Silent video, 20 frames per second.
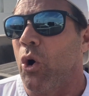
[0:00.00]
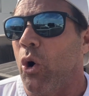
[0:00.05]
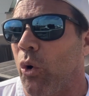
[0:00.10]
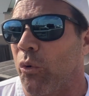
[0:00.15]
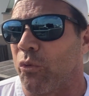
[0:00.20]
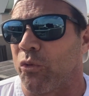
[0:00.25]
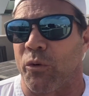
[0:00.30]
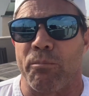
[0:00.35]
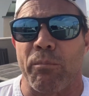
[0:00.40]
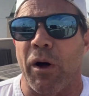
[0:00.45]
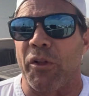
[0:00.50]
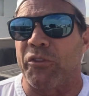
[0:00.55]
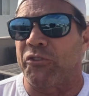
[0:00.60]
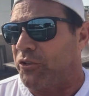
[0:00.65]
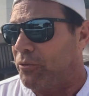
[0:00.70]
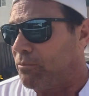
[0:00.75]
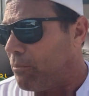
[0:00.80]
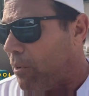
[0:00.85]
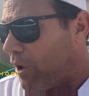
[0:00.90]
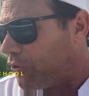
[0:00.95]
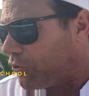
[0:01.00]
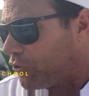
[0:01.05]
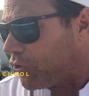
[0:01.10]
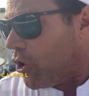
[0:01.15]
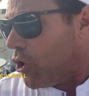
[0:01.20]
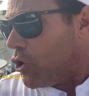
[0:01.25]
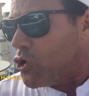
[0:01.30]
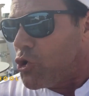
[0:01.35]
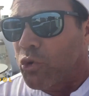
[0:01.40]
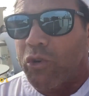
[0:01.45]
over months and months.
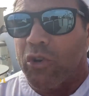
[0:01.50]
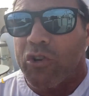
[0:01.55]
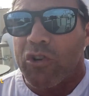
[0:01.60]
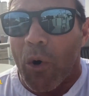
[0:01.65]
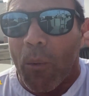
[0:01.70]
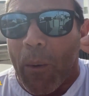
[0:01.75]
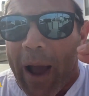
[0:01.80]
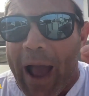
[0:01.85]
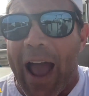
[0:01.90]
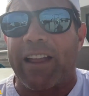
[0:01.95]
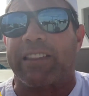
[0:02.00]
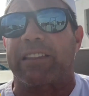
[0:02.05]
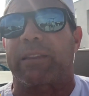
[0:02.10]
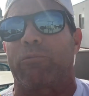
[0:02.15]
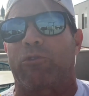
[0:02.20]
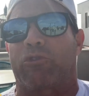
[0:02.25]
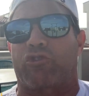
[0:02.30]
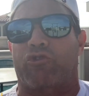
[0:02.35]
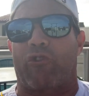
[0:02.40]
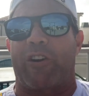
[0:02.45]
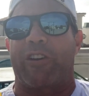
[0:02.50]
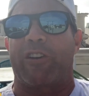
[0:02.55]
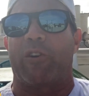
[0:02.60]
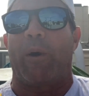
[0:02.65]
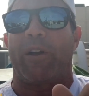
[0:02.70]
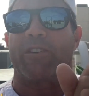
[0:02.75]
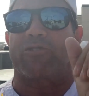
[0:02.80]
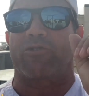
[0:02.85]
You can go at them straight away.